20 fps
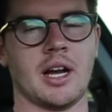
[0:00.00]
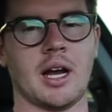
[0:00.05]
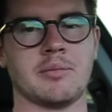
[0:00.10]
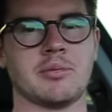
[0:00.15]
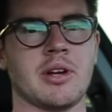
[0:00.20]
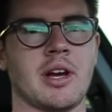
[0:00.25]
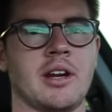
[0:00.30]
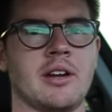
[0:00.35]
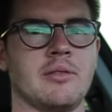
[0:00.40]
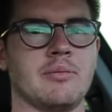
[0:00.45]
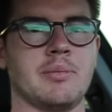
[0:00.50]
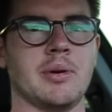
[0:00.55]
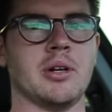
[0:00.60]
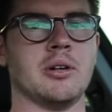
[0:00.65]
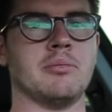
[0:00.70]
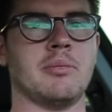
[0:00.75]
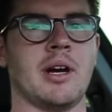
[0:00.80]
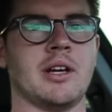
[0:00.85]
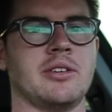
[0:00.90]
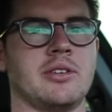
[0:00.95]
I'm trying to
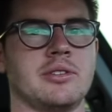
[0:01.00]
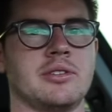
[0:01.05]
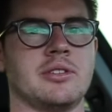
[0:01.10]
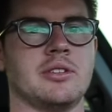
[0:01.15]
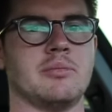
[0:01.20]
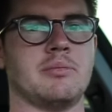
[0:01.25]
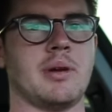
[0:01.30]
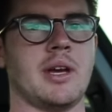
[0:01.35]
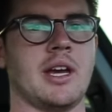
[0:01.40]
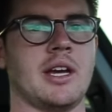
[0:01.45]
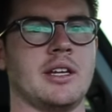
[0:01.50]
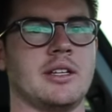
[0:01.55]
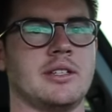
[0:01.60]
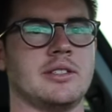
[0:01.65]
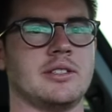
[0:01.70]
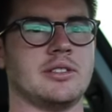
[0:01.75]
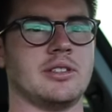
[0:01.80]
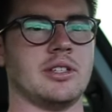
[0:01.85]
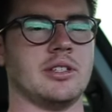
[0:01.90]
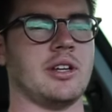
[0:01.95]
build my YouTube
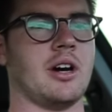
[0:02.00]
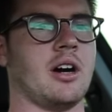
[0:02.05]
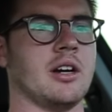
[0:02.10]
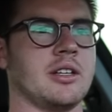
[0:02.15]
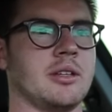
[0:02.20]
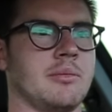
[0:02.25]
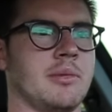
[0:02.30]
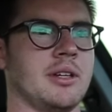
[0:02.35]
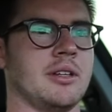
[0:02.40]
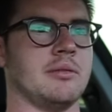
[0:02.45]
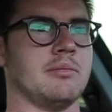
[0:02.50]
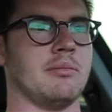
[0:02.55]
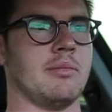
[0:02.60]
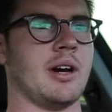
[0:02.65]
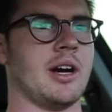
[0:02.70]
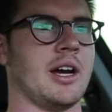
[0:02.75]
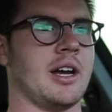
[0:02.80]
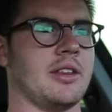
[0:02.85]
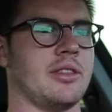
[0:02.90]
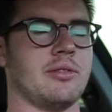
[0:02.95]
page to document
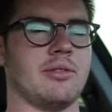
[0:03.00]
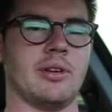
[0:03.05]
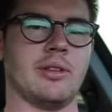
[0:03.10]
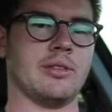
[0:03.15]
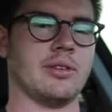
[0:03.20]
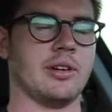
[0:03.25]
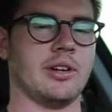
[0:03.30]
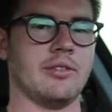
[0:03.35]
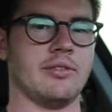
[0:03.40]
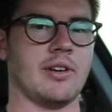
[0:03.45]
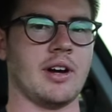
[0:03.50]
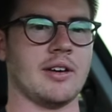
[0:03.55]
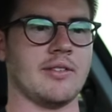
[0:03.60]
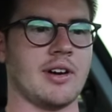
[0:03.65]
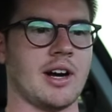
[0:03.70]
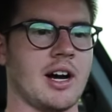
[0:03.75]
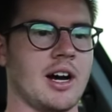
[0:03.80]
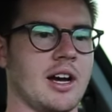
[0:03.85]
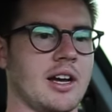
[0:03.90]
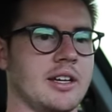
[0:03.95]
my
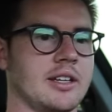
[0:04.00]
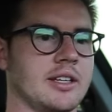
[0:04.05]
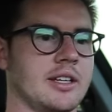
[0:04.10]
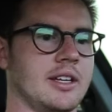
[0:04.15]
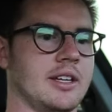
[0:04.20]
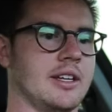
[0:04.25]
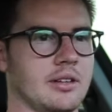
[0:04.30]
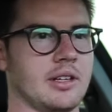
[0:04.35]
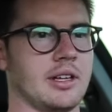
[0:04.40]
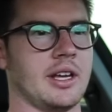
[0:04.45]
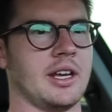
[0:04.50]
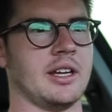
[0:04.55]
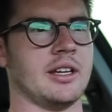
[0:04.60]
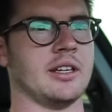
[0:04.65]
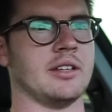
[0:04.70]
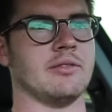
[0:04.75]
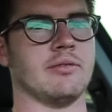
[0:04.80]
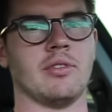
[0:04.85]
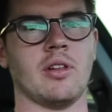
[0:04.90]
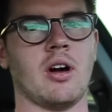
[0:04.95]
335i
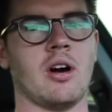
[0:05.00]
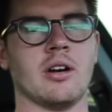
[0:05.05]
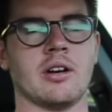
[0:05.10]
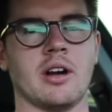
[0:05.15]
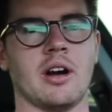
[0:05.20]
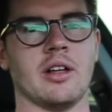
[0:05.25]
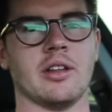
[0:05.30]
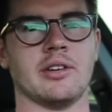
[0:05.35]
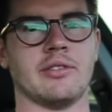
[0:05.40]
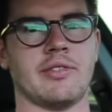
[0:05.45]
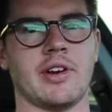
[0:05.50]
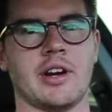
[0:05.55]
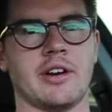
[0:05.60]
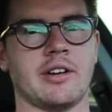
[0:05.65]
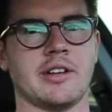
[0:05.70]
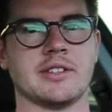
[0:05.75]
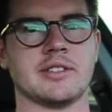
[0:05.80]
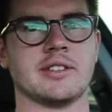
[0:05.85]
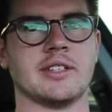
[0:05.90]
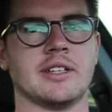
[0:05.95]
and vlog other
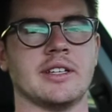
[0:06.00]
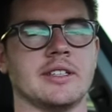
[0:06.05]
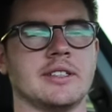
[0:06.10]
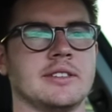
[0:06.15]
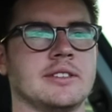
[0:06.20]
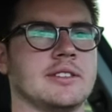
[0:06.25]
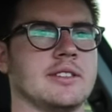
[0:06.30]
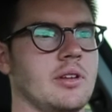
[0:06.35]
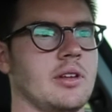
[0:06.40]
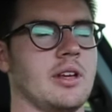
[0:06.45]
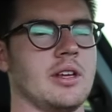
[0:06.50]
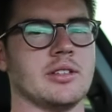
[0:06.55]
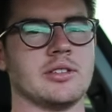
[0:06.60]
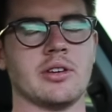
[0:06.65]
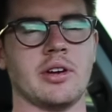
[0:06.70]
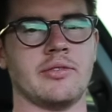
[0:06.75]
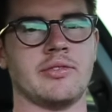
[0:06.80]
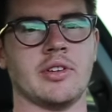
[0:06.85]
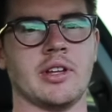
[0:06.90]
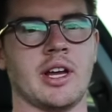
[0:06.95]
various things.
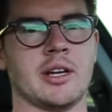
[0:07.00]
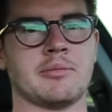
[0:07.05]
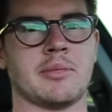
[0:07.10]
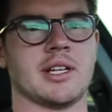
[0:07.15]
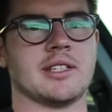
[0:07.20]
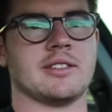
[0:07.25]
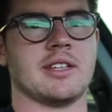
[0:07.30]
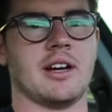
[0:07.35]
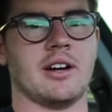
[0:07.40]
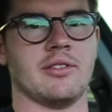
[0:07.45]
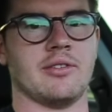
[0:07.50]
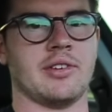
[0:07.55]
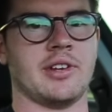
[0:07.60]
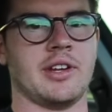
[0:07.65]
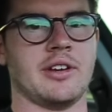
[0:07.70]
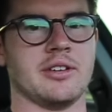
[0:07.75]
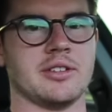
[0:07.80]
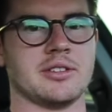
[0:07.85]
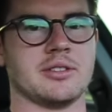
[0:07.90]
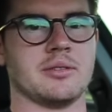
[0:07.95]
So if you like my style
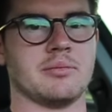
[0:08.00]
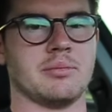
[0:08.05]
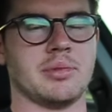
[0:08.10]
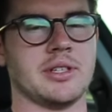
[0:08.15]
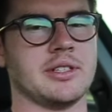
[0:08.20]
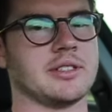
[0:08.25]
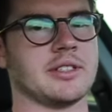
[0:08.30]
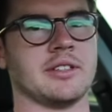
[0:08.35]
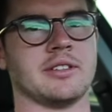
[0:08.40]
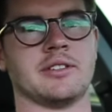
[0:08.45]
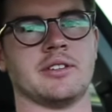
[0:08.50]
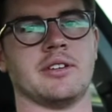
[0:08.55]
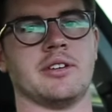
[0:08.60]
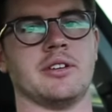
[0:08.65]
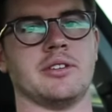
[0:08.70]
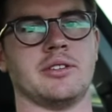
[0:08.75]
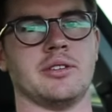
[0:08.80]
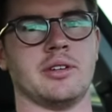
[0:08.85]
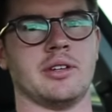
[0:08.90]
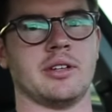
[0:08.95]
videos, please
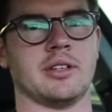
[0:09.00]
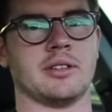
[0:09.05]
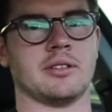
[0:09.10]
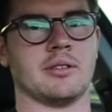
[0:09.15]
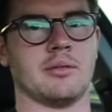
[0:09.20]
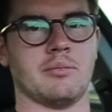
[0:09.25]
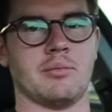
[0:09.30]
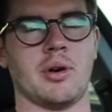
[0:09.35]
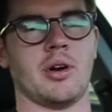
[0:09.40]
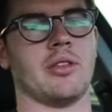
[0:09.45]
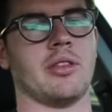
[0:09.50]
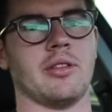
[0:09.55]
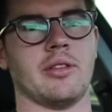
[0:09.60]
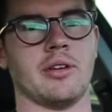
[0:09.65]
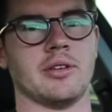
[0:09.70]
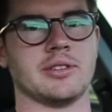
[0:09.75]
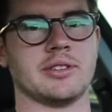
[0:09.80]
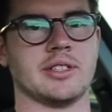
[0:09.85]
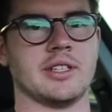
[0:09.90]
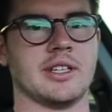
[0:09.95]
consider doing both of
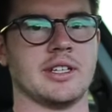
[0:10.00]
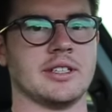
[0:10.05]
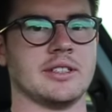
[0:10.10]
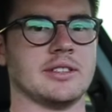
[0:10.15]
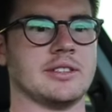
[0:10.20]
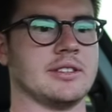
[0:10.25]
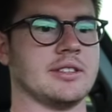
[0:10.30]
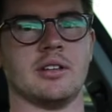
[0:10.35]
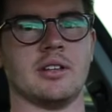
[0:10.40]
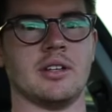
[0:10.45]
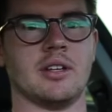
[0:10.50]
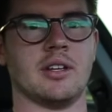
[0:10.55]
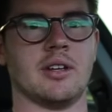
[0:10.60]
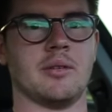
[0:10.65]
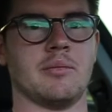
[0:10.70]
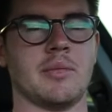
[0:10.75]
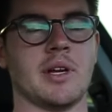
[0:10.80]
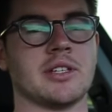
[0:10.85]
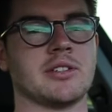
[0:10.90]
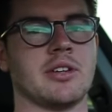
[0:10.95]
those things.
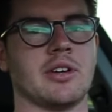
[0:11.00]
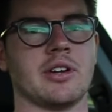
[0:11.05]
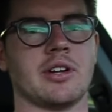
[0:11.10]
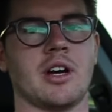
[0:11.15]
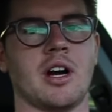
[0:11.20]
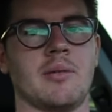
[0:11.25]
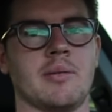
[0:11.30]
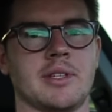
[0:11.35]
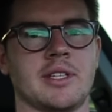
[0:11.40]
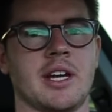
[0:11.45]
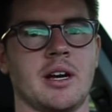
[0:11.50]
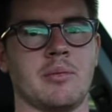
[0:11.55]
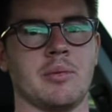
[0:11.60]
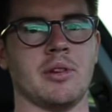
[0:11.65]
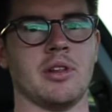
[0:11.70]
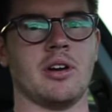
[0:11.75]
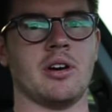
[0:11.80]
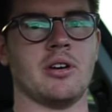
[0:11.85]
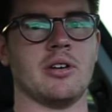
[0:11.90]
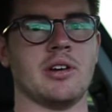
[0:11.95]
Make sure to comment down
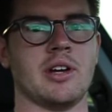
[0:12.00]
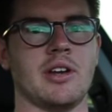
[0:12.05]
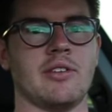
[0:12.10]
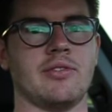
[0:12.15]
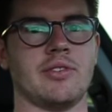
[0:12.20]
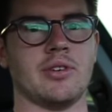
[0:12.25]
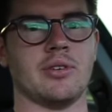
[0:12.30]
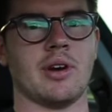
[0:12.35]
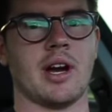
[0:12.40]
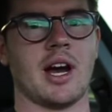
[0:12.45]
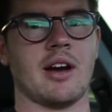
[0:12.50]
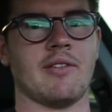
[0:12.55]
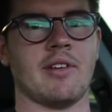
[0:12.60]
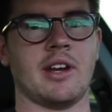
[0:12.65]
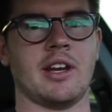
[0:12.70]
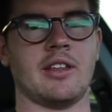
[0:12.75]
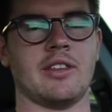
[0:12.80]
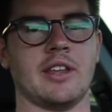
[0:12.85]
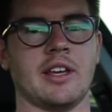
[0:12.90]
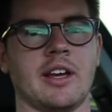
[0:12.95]
below if you have
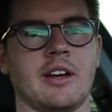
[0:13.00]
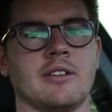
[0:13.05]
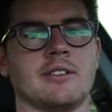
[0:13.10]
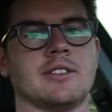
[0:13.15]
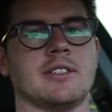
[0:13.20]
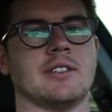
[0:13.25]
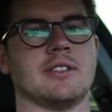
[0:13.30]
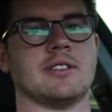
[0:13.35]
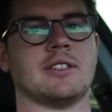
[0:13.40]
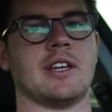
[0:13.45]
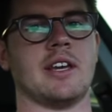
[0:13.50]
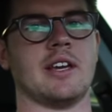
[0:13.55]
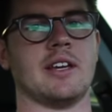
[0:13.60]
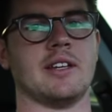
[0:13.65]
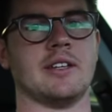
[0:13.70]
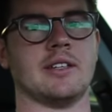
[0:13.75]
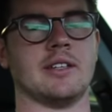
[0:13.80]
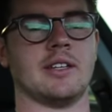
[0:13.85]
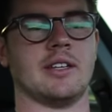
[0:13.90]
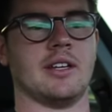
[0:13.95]
anything else to
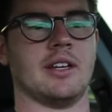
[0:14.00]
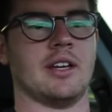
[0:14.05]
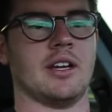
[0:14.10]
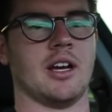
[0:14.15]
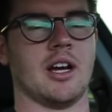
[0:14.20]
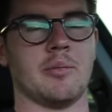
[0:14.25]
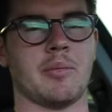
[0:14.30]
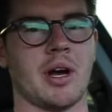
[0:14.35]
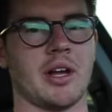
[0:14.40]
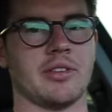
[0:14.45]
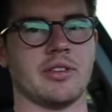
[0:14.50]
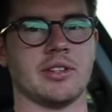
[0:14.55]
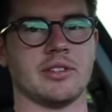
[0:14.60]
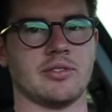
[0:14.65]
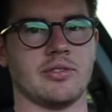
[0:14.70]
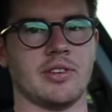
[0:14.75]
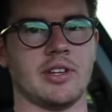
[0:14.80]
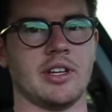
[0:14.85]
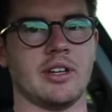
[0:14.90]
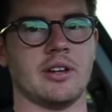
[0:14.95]
say about
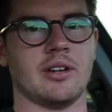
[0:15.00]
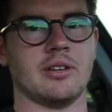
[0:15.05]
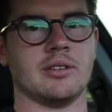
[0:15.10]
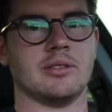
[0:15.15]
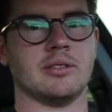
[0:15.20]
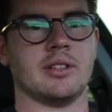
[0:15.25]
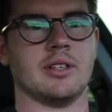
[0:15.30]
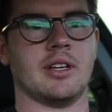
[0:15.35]
this video,